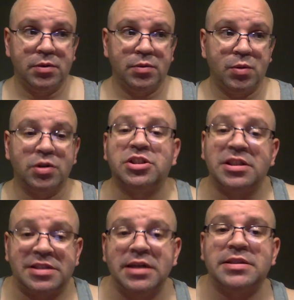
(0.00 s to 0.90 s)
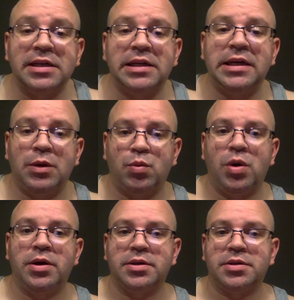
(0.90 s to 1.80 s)
Well, statistically, it
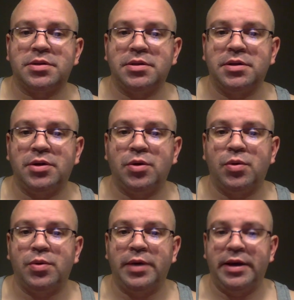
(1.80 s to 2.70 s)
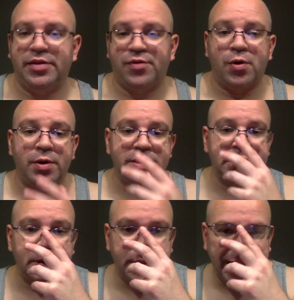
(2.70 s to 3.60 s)
was, you know, as far as
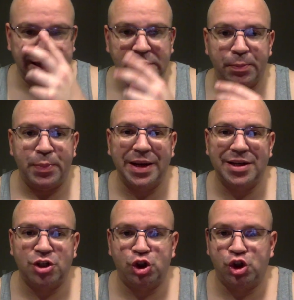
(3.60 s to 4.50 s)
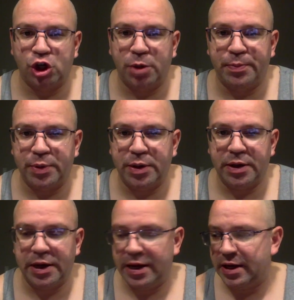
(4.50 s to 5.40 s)
like we had the biggest jump
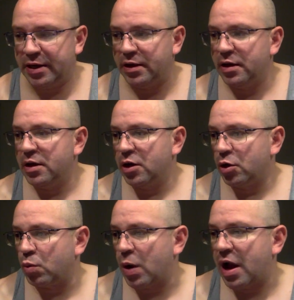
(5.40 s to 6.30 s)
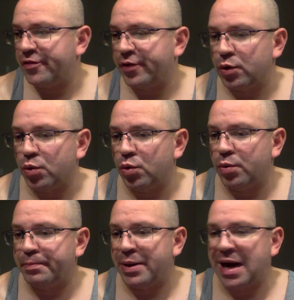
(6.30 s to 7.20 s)
in graphical
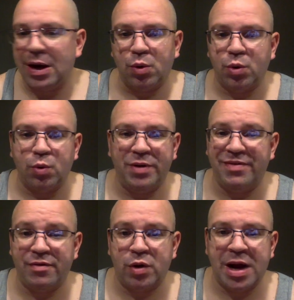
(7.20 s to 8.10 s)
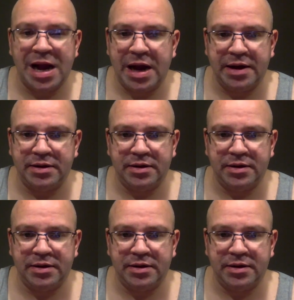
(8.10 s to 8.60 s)
power we've ever had